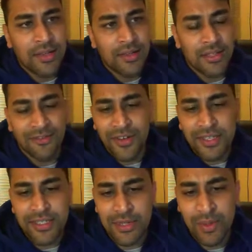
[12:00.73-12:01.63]
The
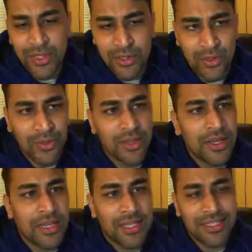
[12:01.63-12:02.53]
first thing we'll do
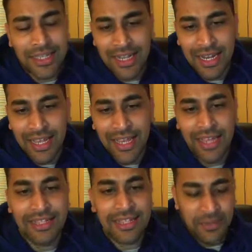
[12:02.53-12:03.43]
is declare
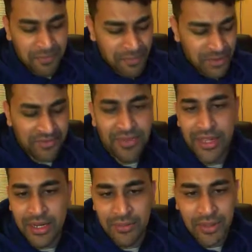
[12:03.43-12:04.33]
a temp
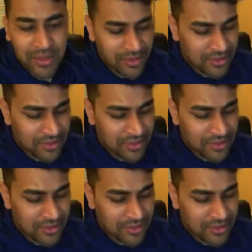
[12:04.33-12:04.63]
variable.